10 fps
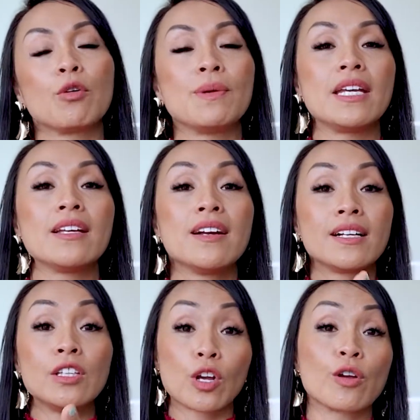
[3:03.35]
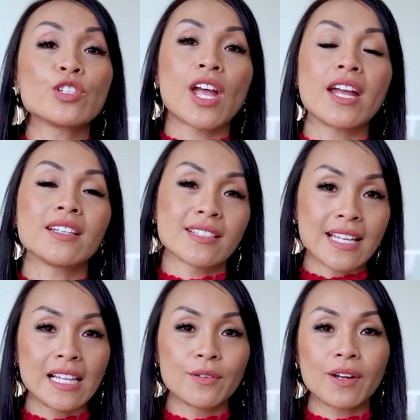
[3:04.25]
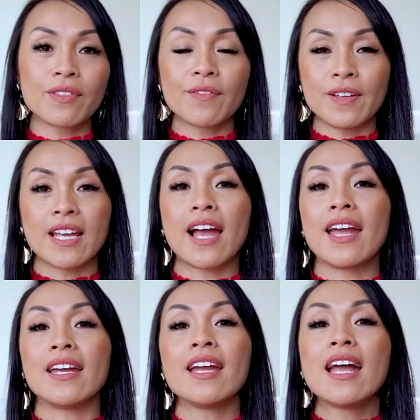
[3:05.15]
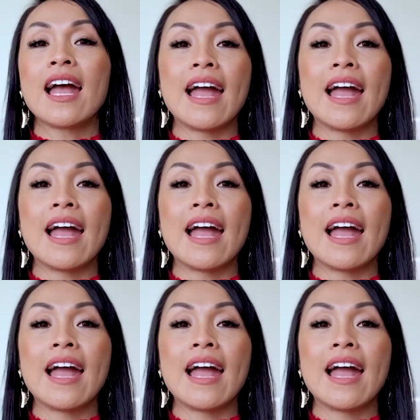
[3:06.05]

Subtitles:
will be negotiating the salary of the VA,